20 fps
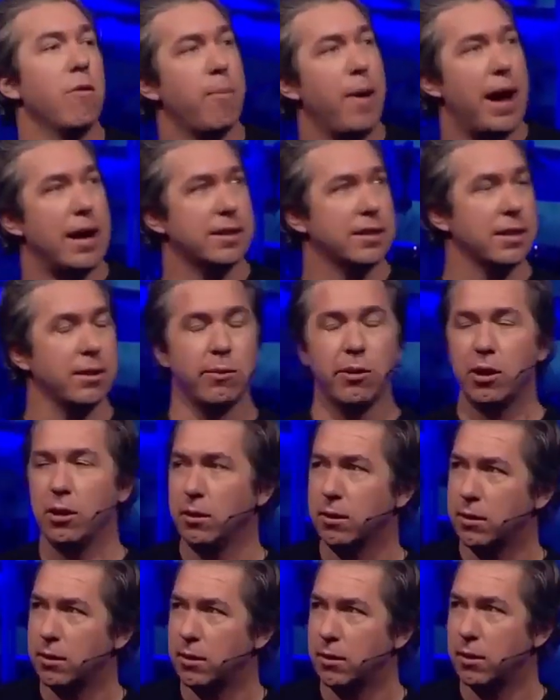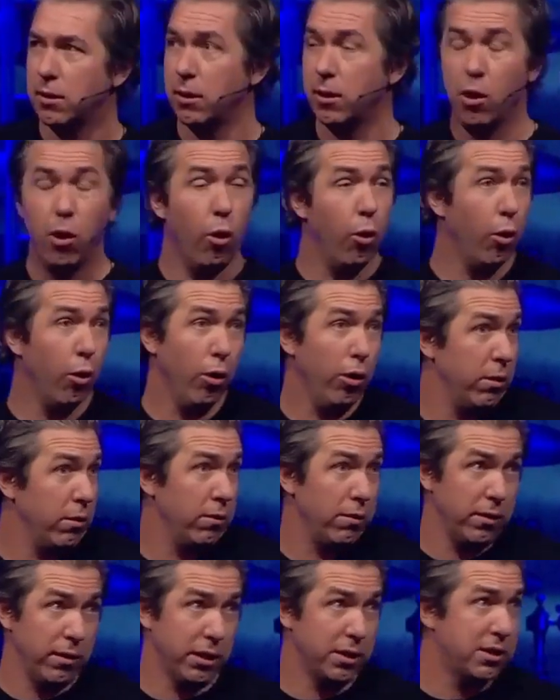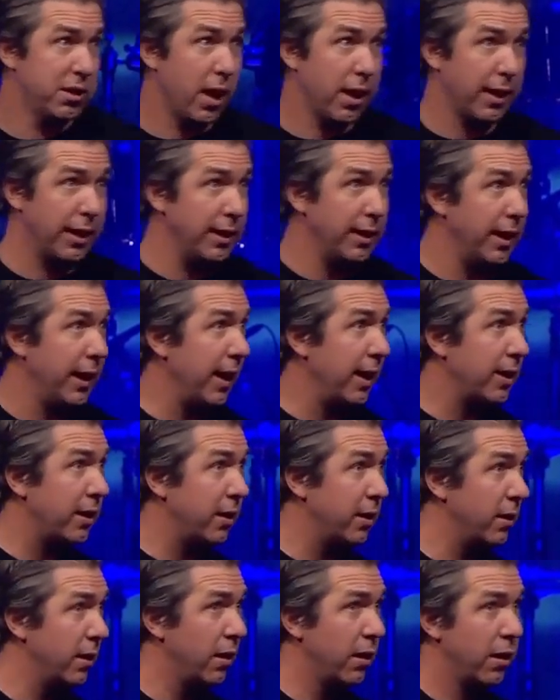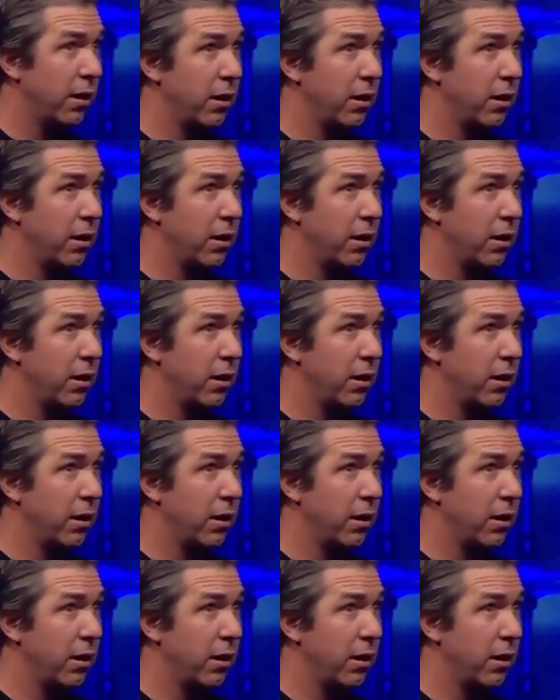of basketball, or let's talk Indiana,